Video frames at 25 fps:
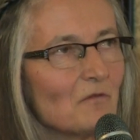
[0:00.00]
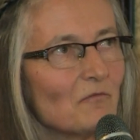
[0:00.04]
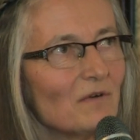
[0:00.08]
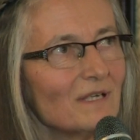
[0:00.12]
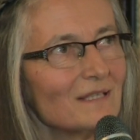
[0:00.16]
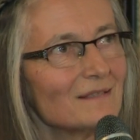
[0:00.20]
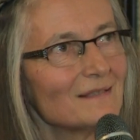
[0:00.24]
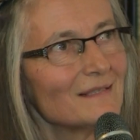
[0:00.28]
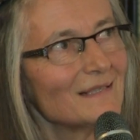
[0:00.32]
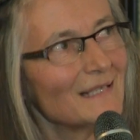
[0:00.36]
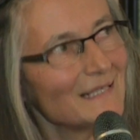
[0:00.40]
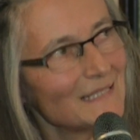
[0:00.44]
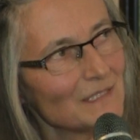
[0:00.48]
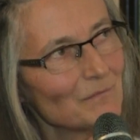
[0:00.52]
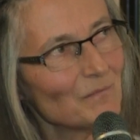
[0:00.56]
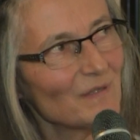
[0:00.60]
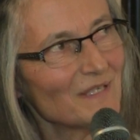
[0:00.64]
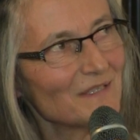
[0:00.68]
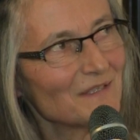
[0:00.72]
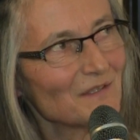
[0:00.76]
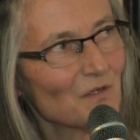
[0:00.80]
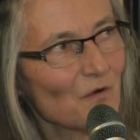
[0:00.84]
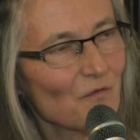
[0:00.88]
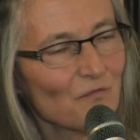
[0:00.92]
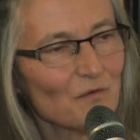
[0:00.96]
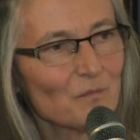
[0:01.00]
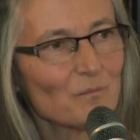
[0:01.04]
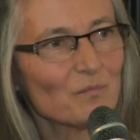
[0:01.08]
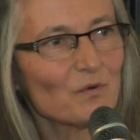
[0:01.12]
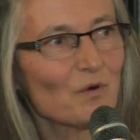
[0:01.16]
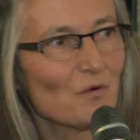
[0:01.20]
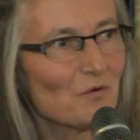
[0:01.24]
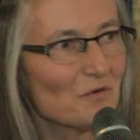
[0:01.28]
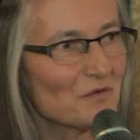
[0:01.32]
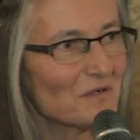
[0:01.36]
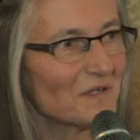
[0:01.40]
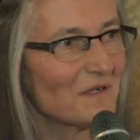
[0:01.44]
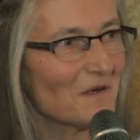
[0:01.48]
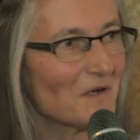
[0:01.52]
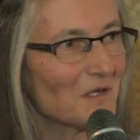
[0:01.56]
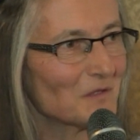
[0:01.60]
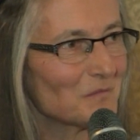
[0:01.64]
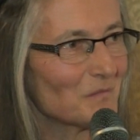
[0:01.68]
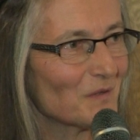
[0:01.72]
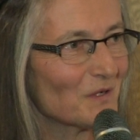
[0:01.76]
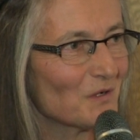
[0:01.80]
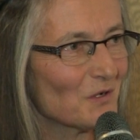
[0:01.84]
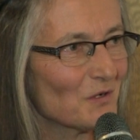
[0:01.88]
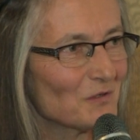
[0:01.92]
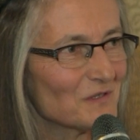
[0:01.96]
with a little bit of a broken
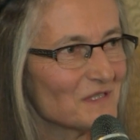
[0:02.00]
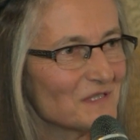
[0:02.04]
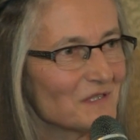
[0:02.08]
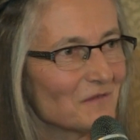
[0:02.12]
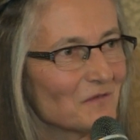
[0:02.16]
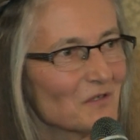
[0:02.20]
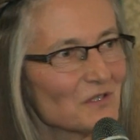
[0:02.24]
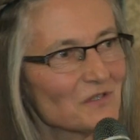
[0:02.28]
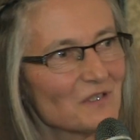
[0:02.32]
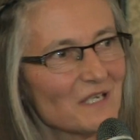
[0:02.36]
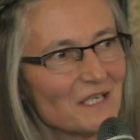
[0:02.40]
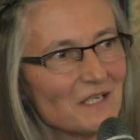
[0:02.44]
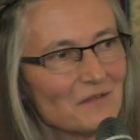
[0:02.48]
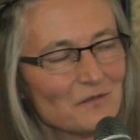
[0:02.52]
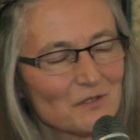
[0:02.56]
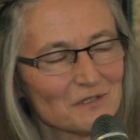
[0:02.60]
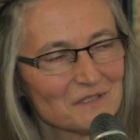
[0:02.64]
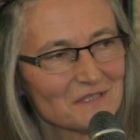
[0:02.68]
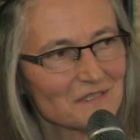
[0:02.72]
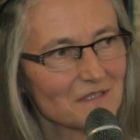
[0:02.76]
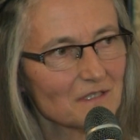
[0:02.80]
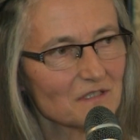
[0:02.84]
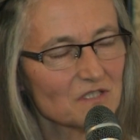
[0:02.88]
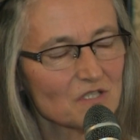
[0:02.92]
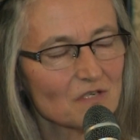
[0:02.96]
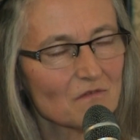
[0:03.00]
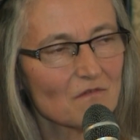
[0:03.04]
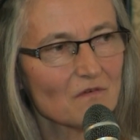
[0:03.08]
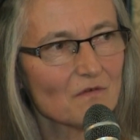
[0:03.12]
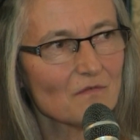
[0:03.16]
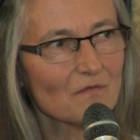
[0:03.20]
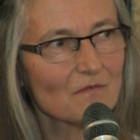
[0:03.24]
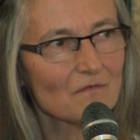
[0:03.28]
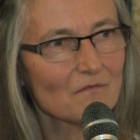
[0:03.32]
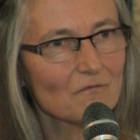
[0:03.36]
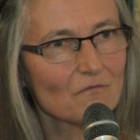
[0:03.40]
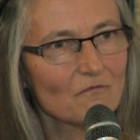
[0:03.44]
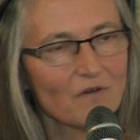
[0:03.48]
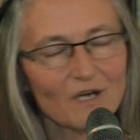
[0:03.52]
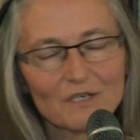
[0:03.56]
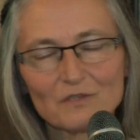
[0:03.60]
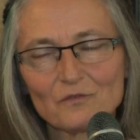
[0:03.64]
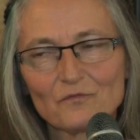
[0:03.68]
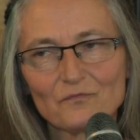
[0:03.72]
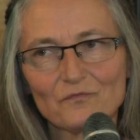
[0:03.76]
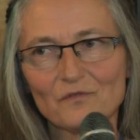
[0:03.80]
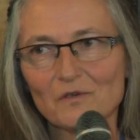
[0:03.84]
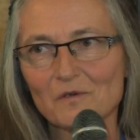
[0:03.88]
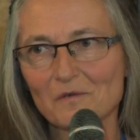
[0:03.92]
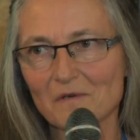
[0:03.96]
heart because he was such a
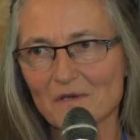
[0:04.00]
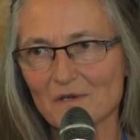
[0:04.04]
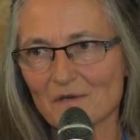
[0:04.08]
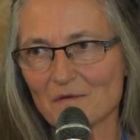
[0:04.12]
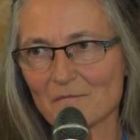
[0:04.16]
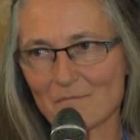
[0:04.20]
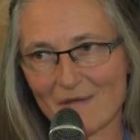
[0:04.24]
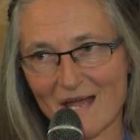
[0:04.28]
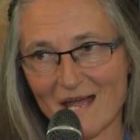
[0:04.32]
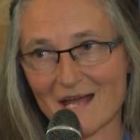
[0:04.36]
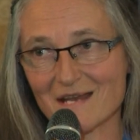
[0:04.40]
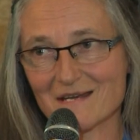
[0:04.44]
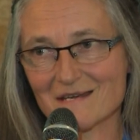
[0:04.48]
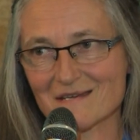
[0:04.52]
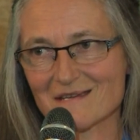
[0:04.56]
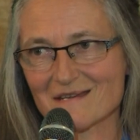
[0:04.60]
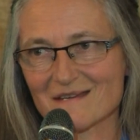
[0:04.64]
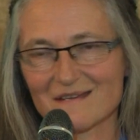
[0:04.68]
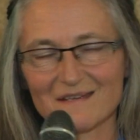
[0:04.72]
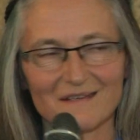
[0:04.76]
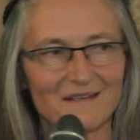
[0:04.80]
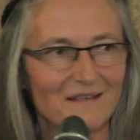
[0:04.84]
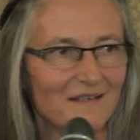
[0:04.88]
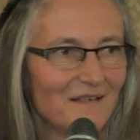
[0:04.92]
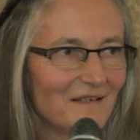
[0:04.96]
wonderful man.